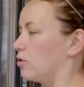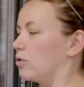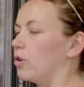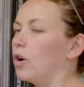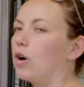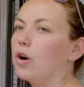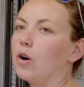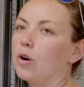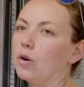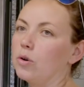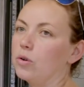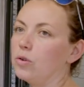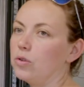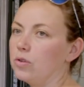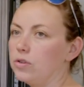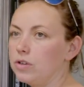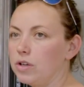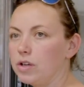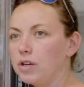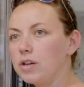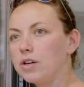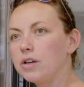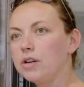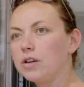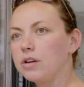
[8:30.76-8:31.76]
or a whole
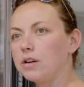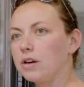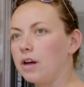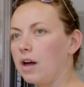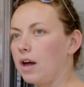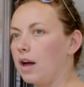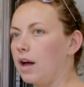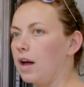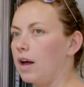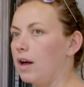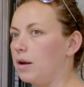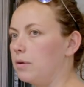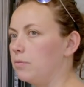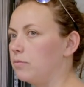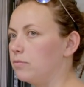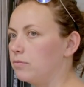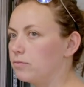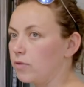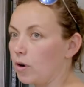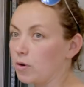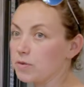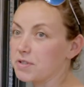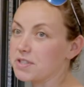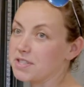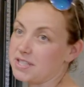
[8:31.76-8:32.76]
um,
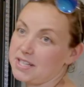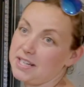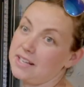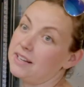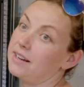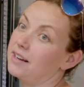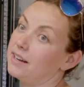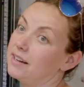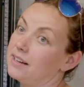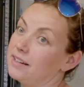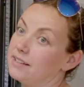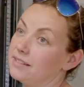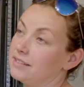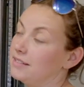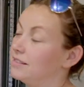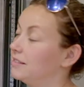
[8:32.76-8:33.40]
roast dinner